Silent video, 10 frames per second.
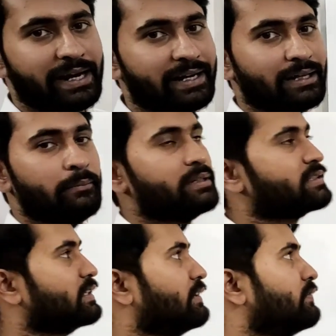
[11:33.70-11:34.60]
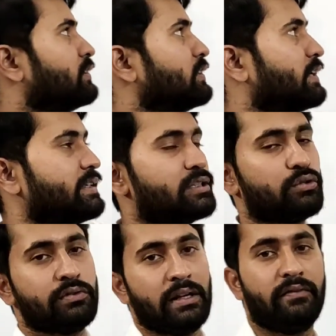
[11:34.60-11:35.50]
atom is given, that is
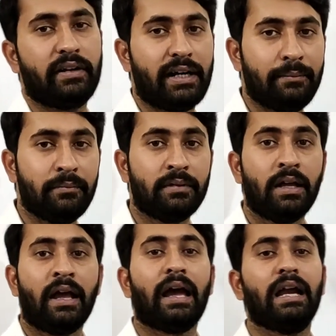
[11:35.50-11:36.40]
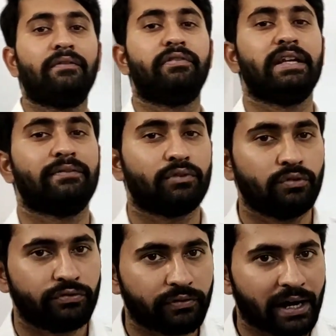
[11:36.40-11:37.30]
12 gram, and we have to
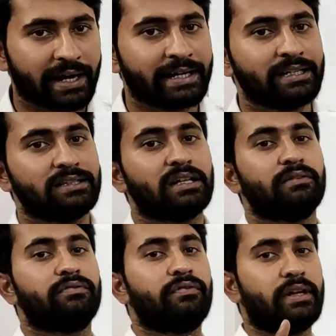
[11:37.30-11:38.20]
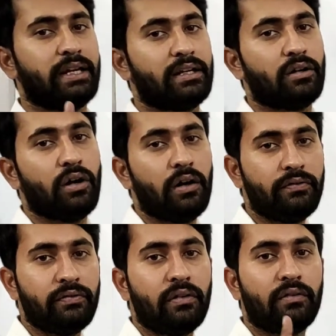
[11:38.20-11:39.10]
find the weight
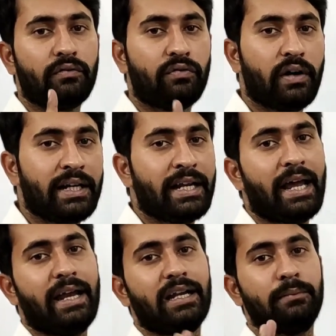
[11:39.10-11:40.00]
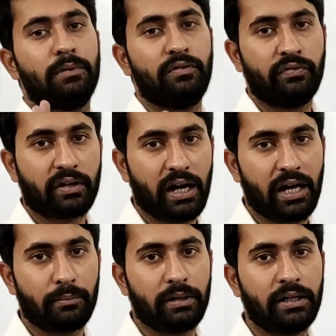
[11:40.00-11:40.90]
of 1 atom of
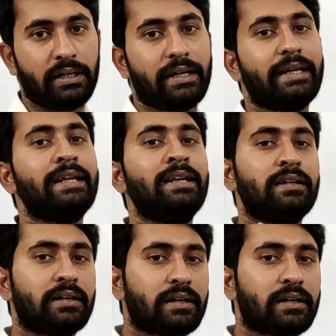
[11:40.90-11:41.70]
carbon in